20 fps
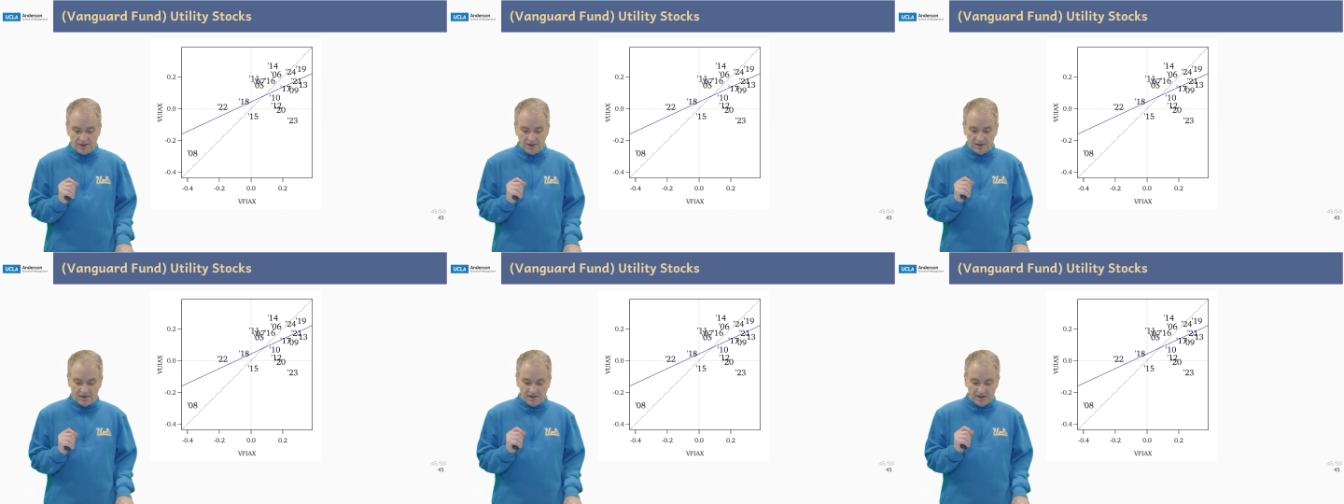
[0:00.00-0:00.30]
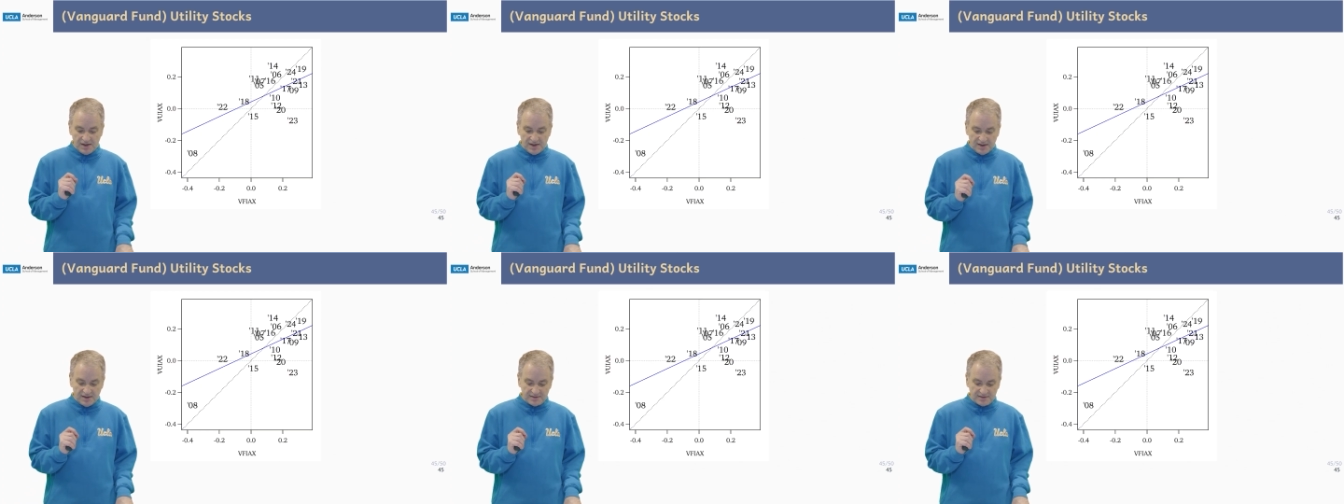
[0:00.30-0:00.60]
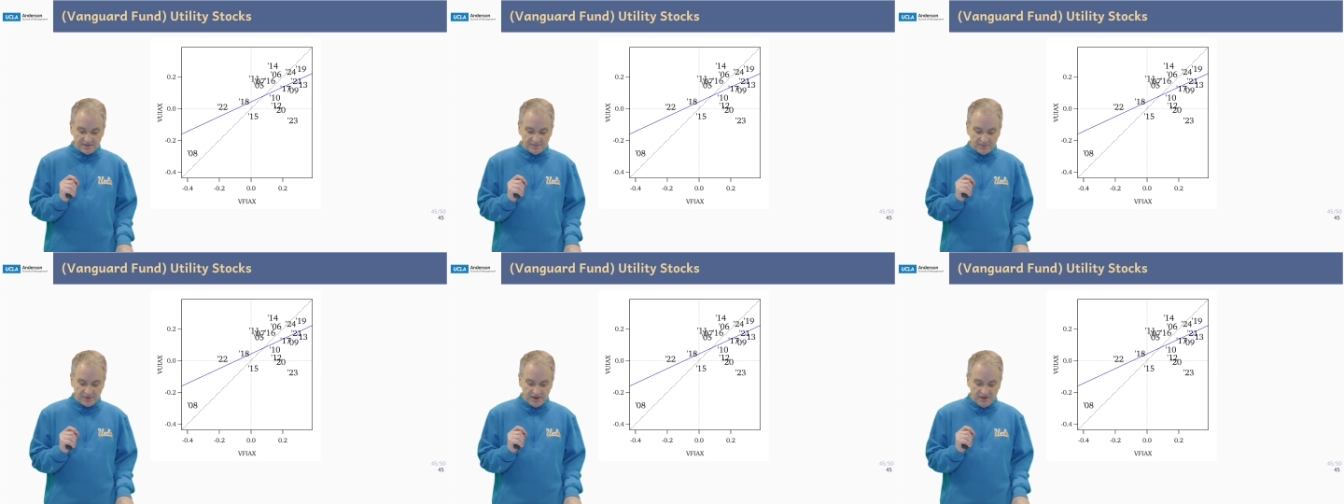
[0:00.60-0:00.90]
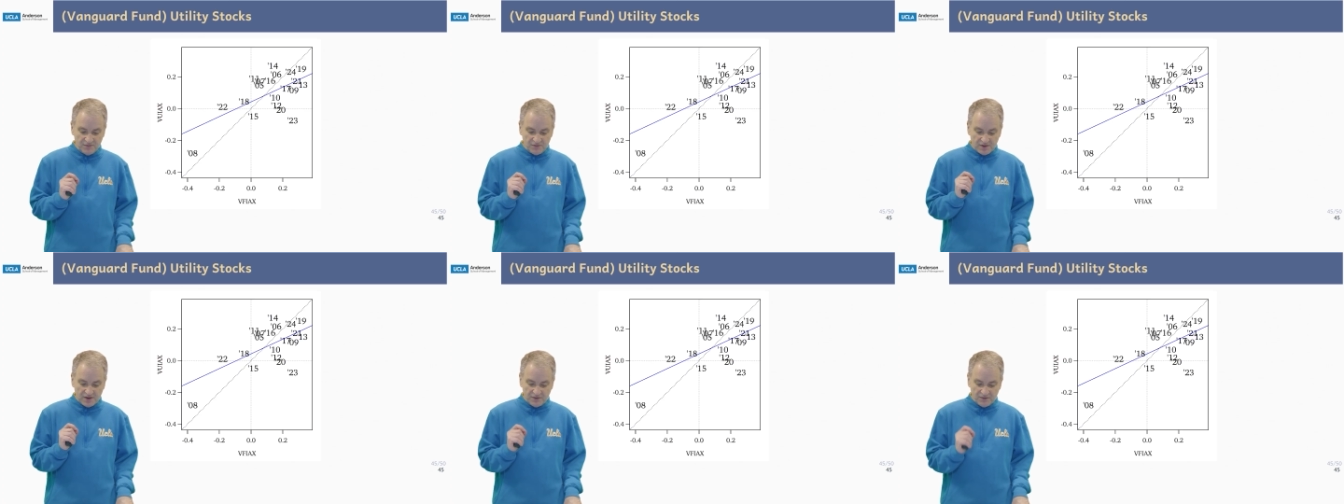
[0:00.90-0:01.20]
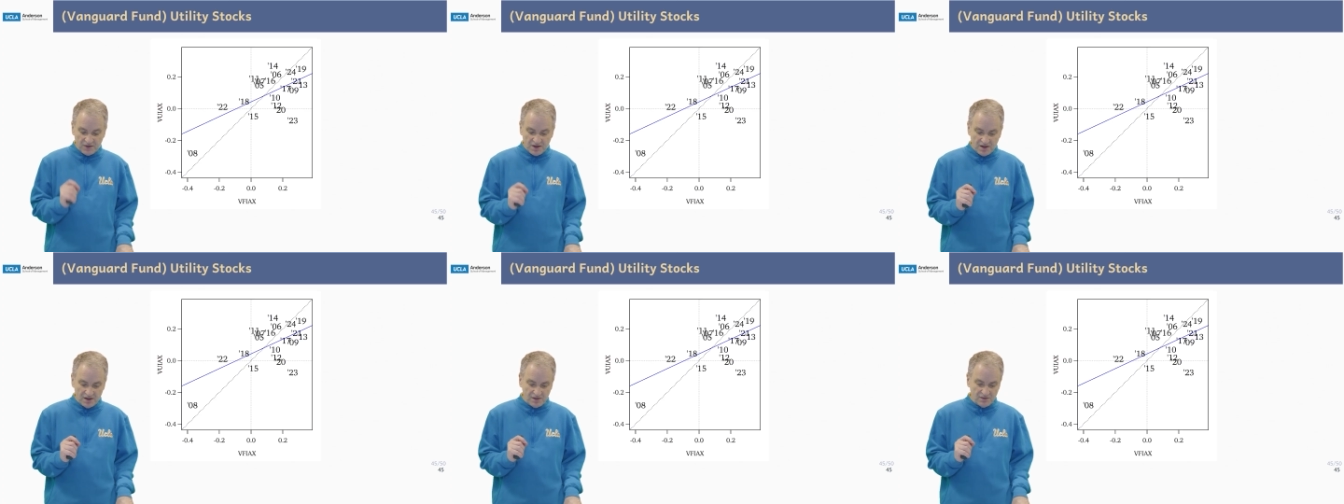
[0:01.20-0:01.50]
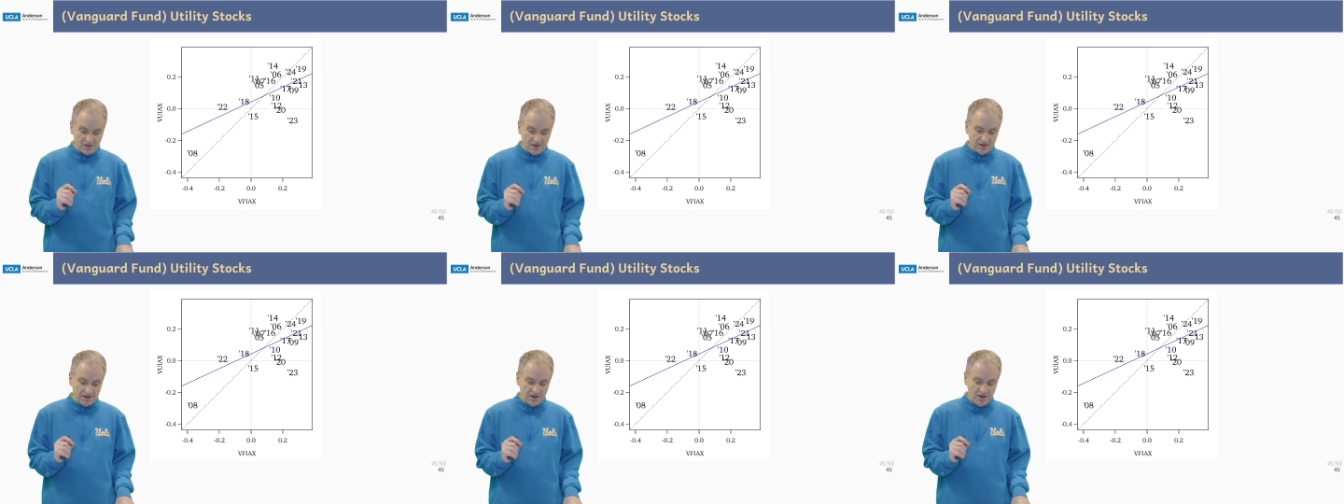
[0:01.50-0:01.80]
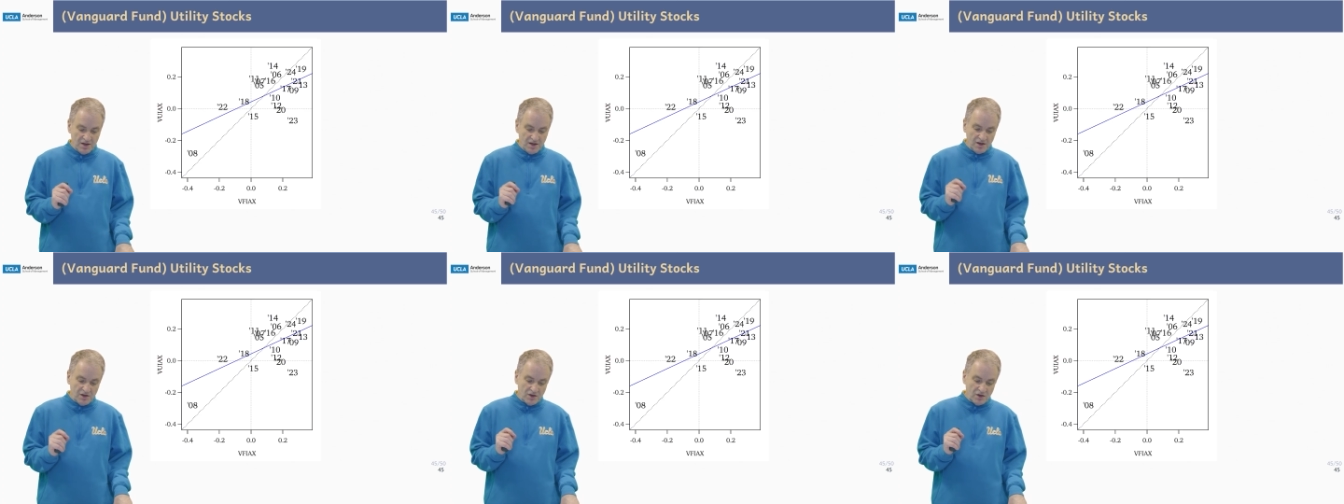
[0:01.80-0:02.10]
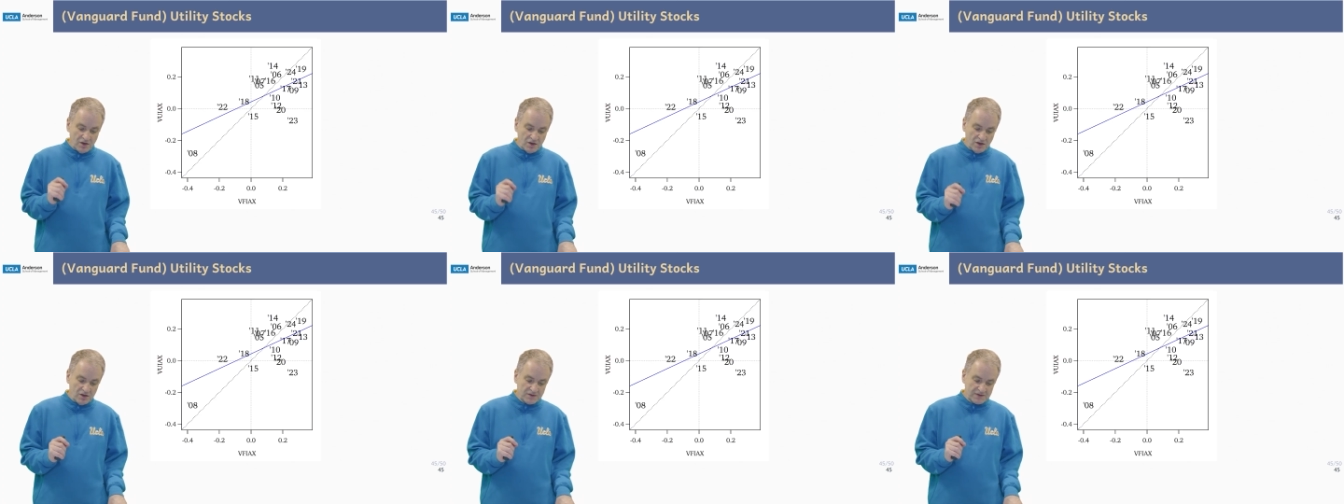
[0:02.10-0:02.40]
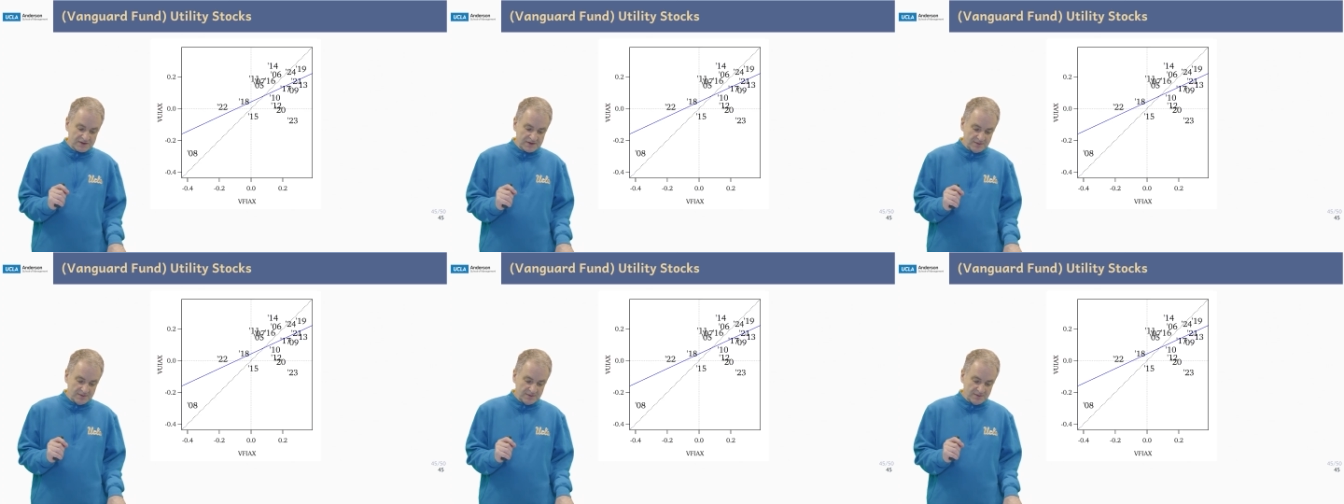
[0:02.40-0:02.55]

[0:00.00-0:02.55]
the S&P 500 lost